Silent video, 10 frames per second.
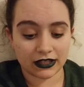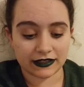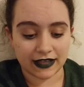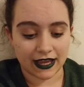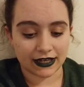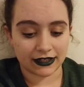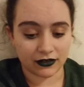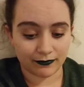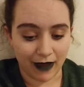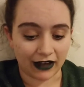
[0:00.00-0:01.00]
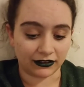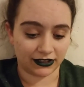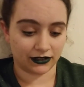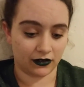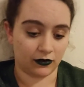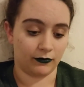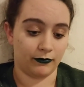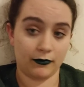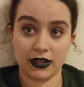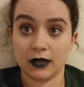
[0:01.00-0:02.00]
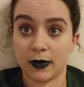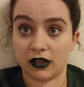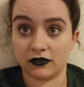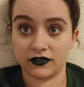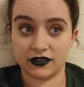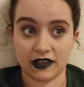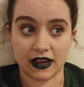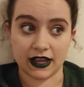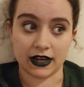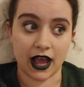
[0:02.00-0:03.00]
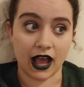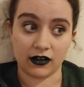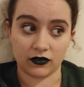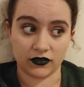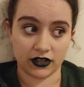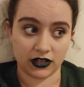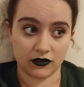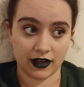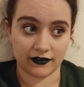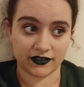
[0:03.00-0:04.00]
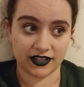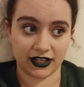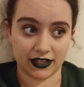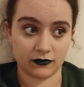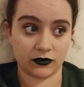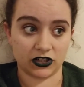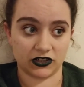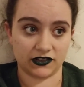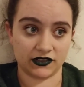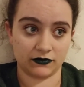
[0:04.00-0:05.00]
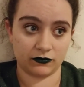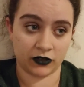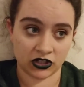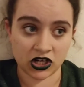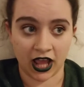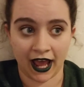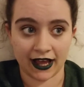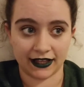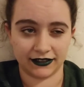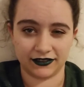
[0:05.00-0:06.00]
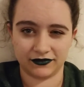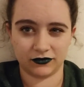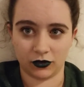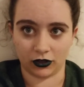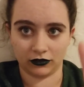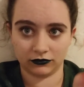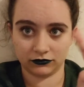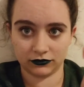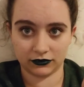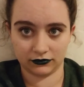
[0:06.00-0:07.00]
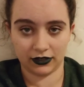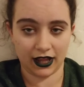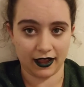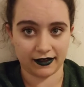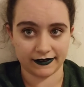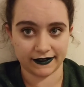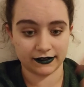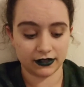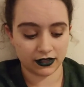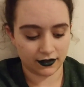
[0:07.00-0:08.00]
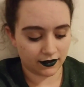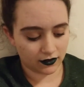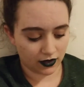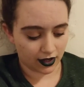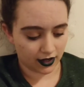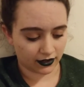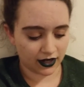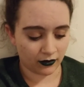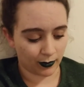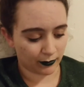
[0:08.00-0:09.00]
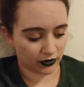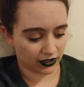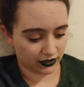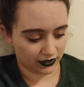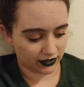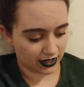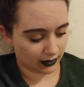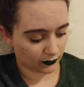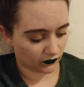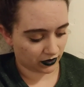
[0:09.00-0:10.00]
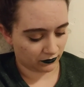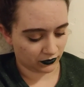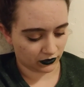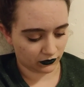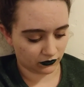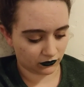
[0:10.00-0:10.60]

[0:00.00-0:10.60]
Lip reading: sent Madeline an email saying, I don't think you have SCID, which is what she had or has. I can't remember the name of it, but